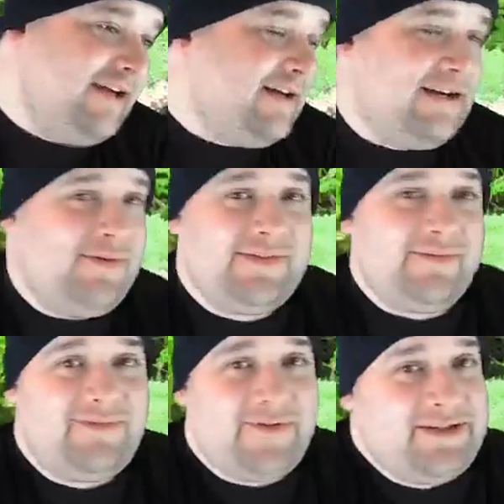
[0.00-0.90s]
I want some
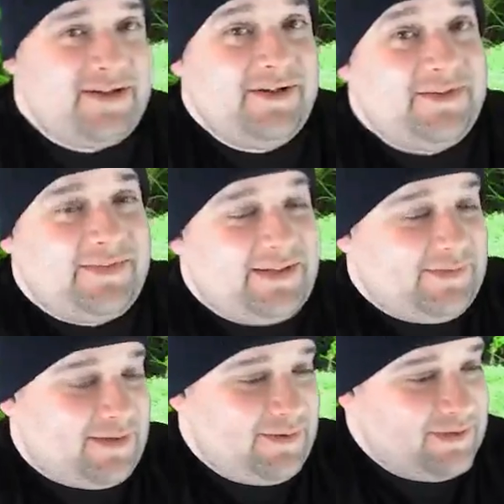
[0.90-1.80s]
French toast. That's
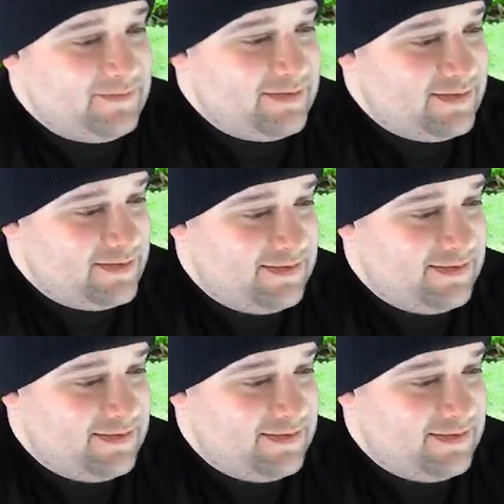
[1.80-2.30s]
what I want for dinner.